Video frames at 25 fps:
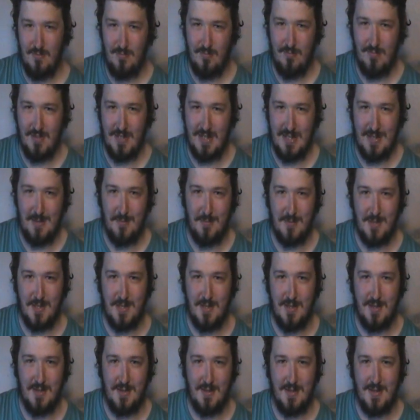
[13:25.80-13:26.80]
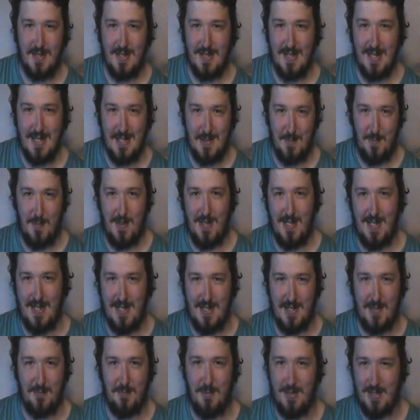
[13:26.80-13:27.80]
when it comes to the let's playing
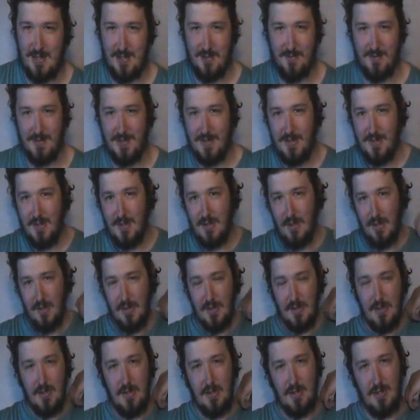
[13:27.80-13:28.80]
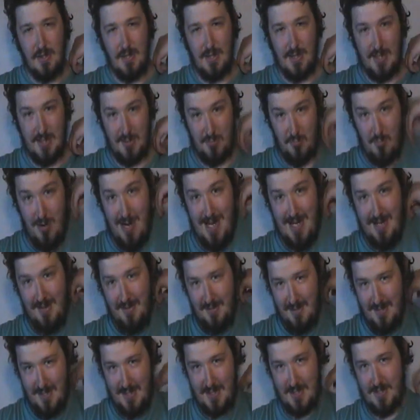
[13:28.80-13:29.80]
aspect of it, as well
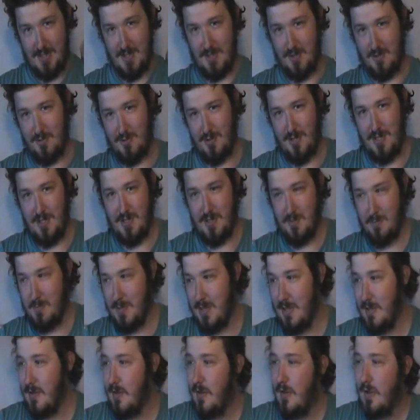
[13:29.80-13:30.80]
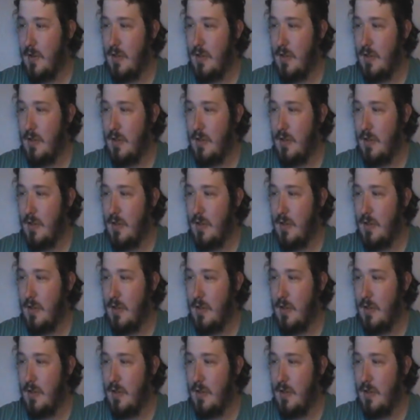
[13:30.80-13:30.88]
as the creation bit.